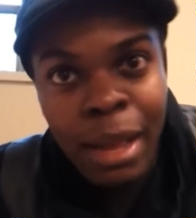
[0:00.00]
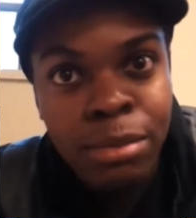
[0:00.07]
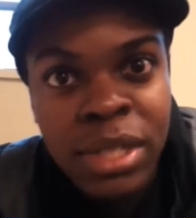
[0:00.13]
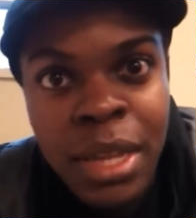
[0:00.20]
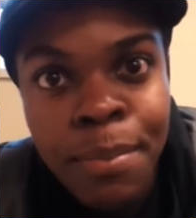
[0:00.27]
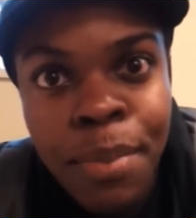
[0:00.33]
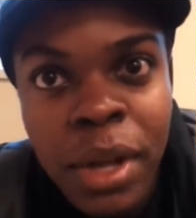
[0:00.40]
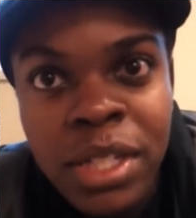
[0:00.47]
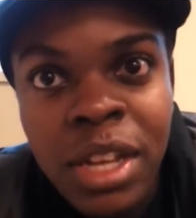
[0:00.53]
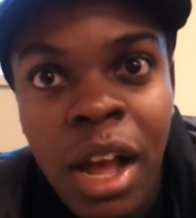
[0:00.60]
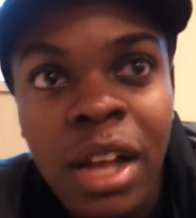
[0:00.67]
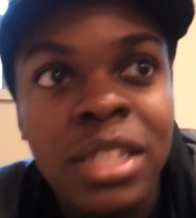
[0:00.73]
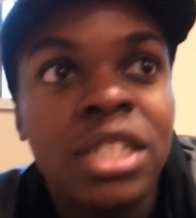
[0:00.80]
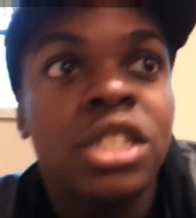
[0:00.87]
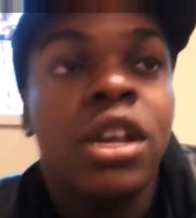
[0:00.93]
MC
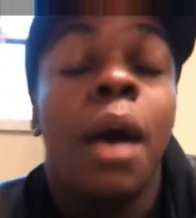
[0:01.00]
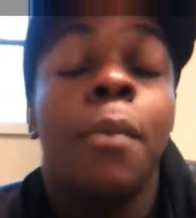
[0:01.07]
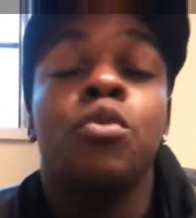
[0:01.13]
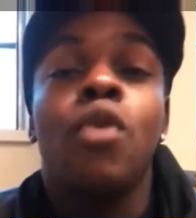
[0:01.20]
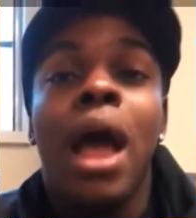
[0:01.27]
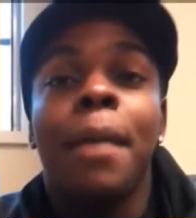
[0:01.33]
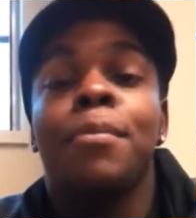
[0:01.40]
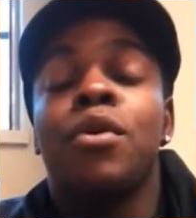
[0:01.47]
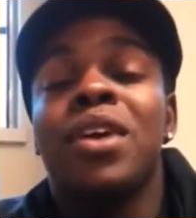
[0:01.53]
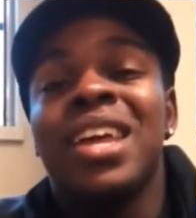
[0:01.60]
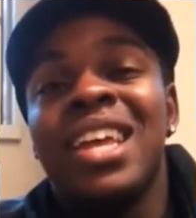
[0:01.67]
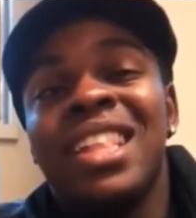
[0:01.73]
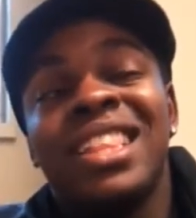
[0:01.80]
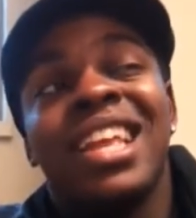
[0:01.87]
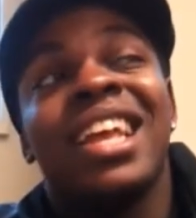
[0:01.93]
Buttocks, top rapper
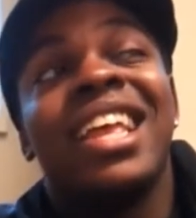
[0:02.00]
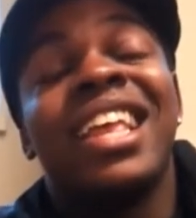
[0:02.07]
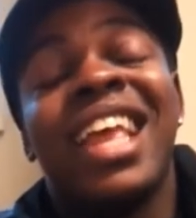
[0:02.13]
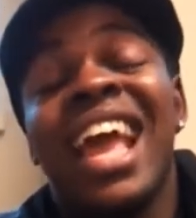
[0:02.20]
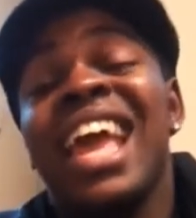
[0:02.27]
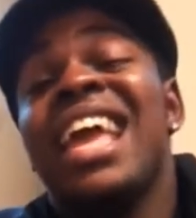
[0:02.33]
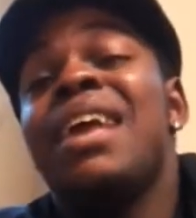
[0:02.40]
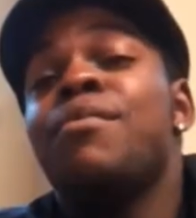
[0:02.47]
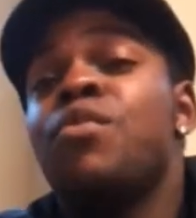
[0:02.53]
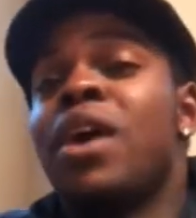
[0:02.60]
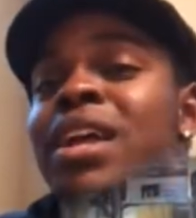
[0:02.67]
in the game